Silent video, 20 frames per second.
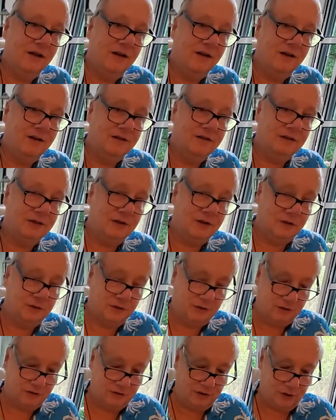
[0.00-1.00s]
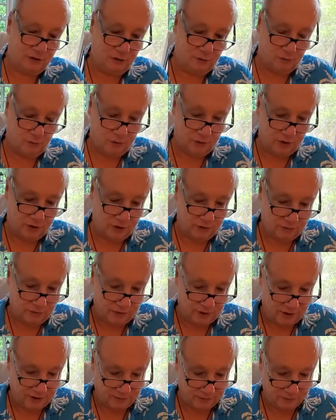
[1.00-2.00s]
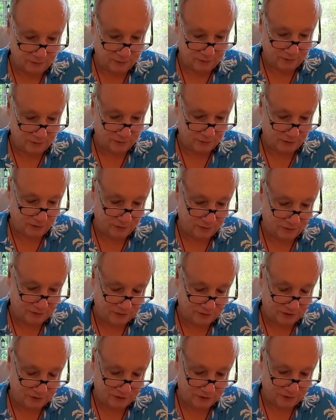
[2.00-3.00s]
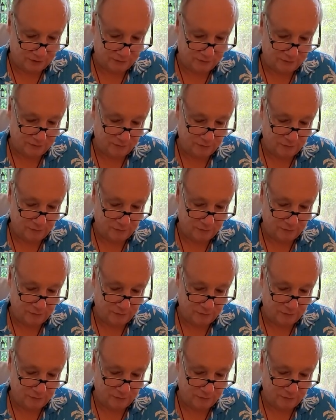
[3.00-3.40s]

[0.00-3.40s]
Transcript: uh, it's a Gilded Tarot Royale deck, I'm probably thinking of it.